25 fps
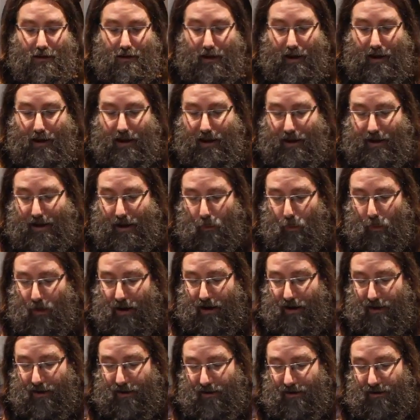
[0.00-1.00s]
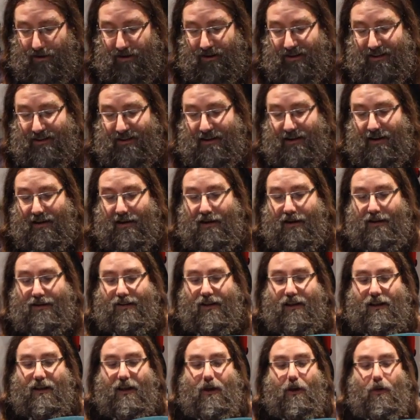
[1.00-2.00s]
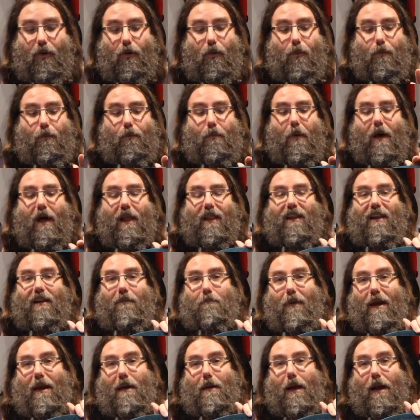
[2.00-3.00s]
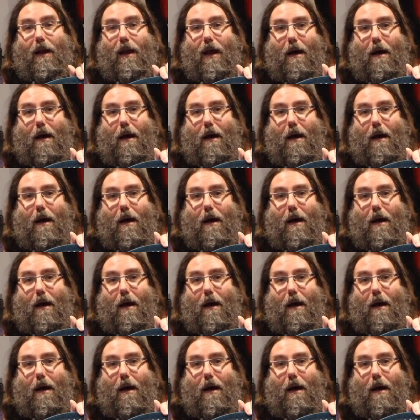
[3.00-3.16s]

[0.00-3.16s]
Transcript: And I wanted to just tell you a little bit